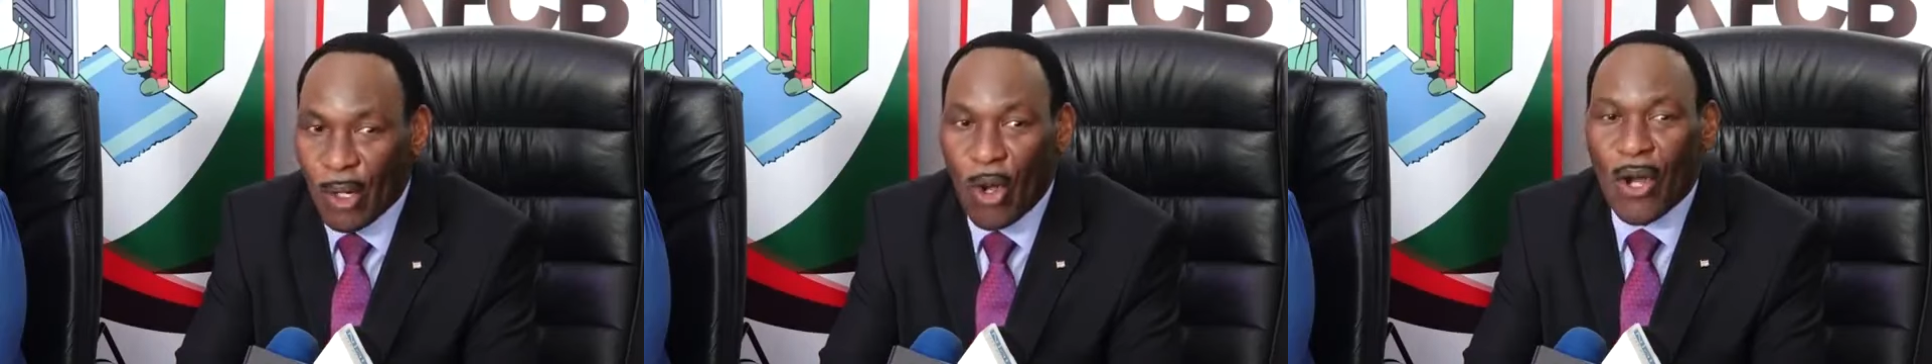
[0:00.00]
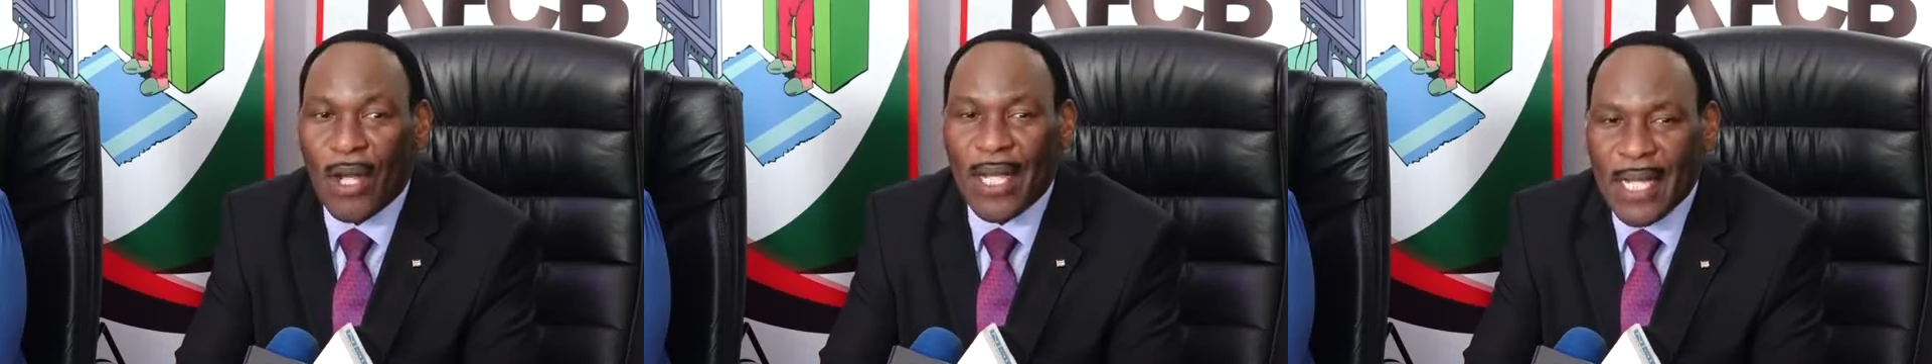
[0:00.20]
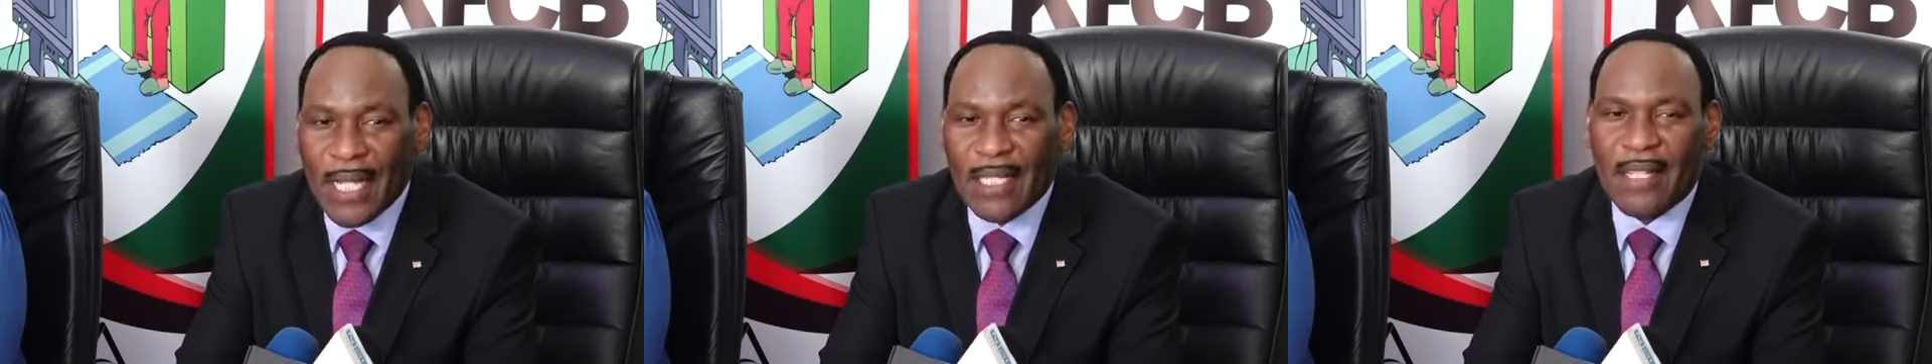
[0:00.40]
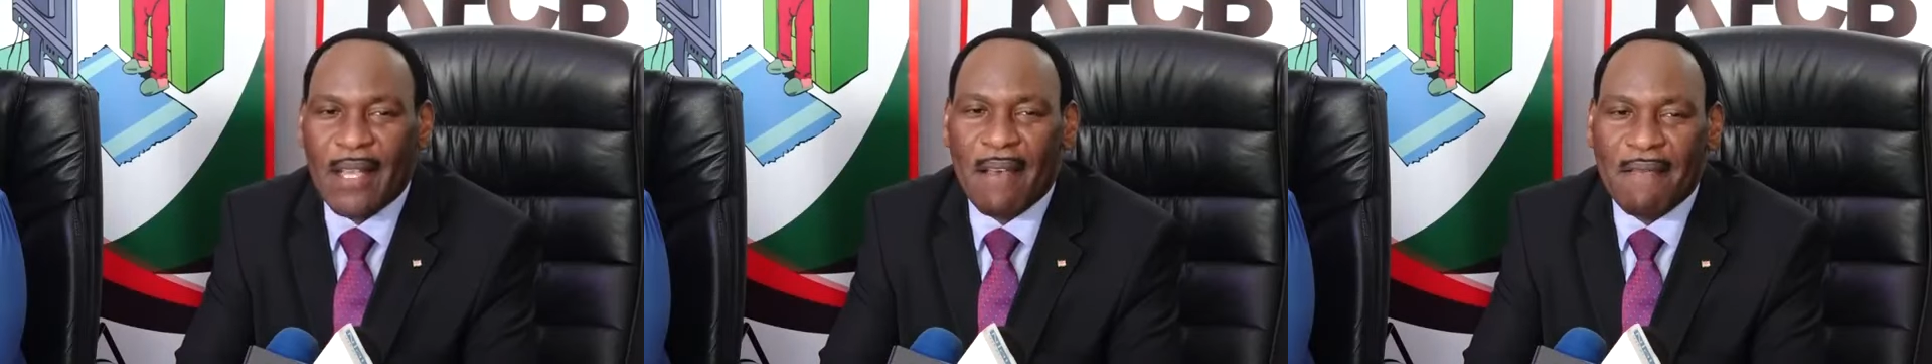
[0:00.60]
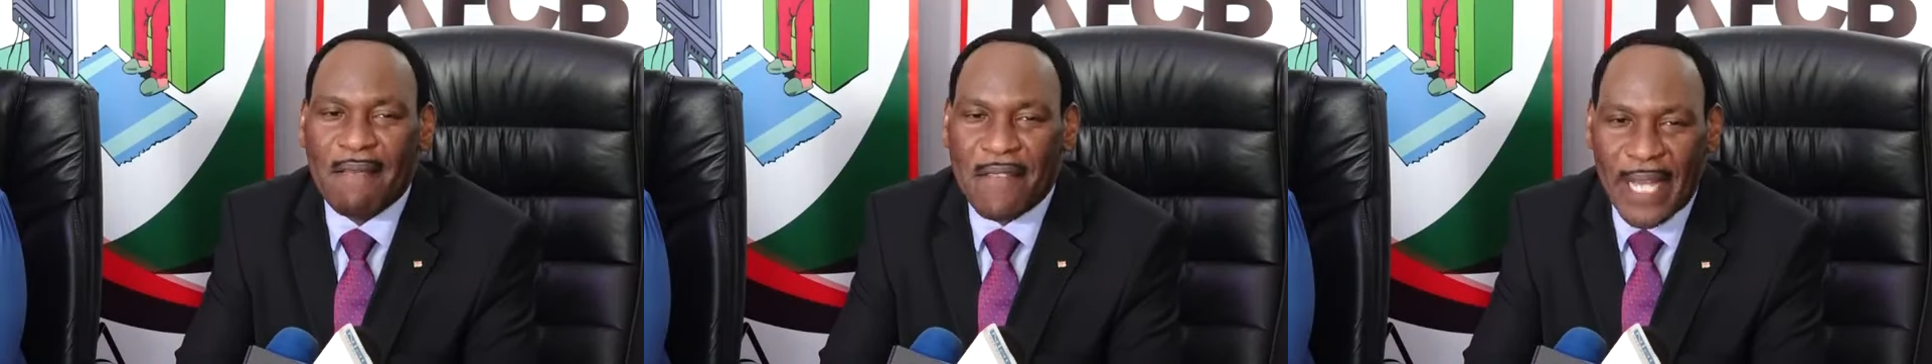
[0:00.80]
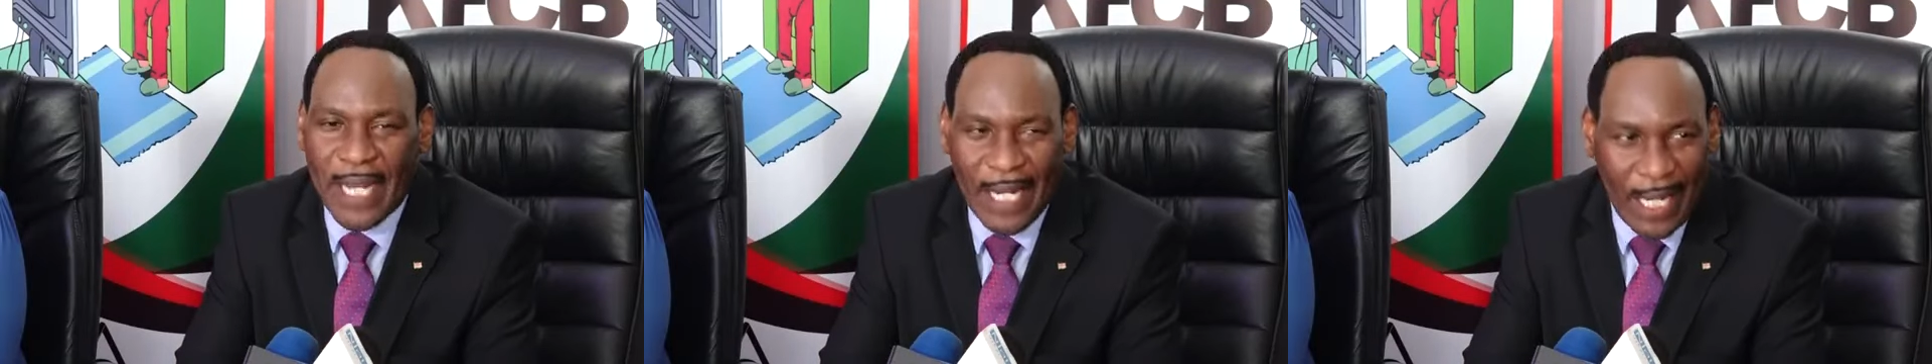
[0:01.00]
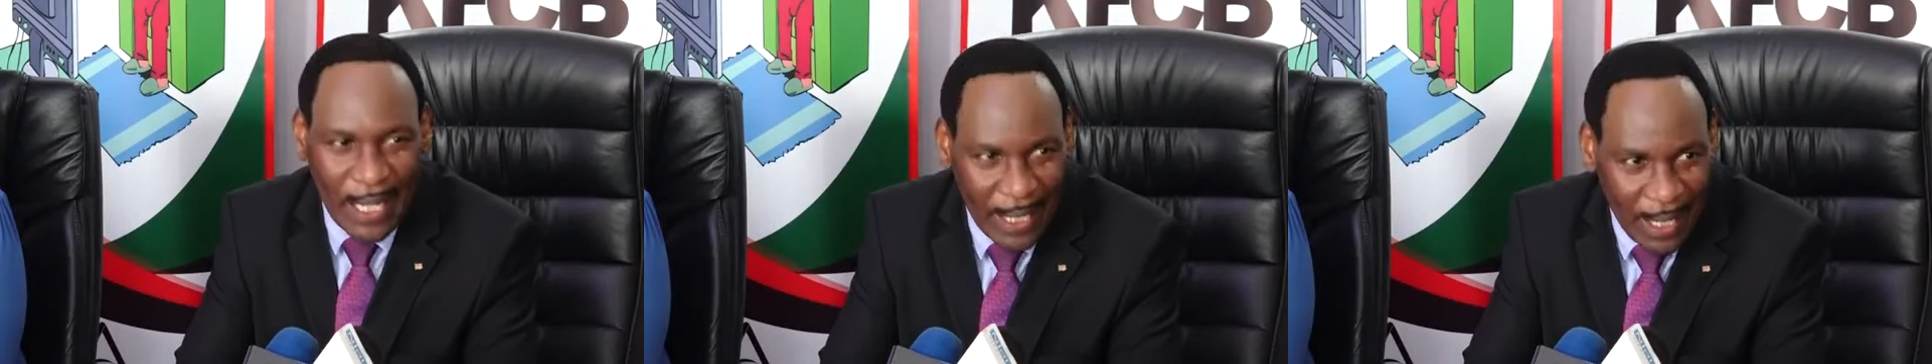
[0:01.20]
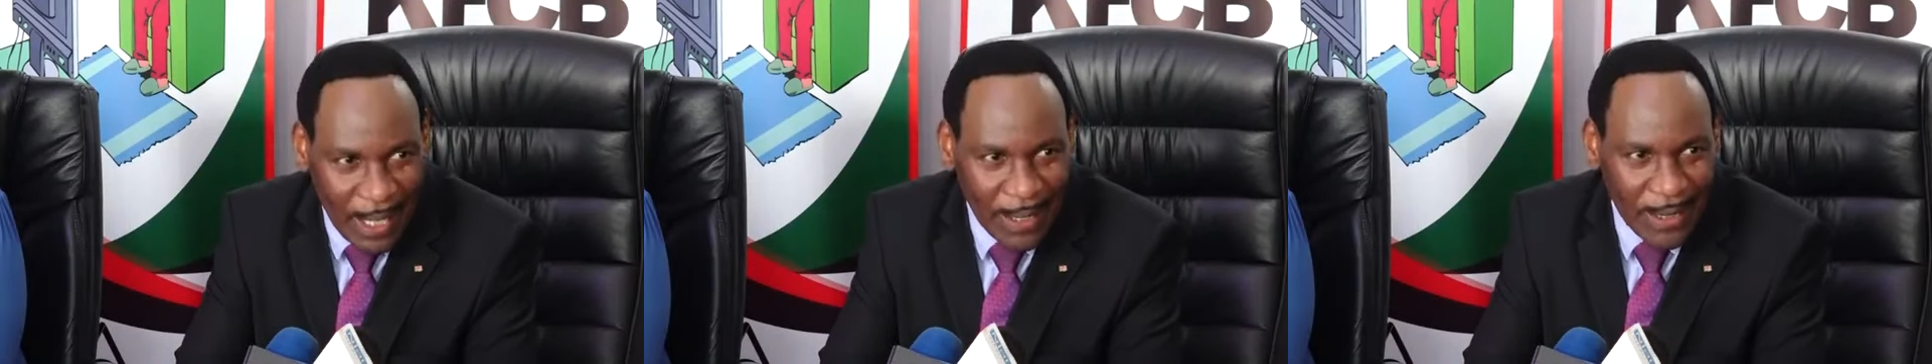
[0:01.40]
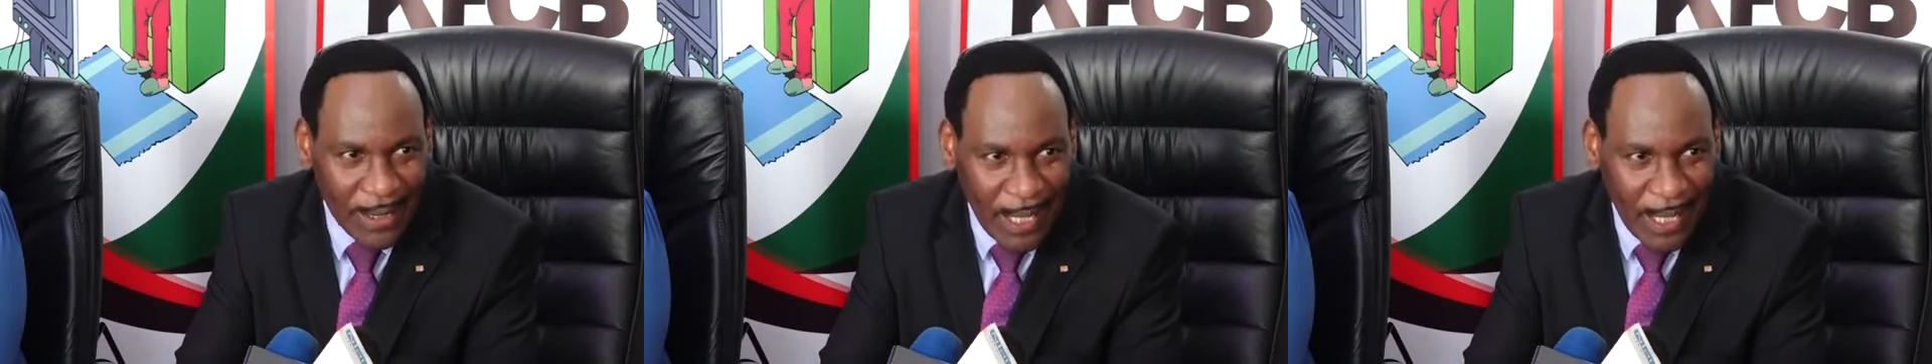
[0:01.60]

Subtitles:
law is very clear.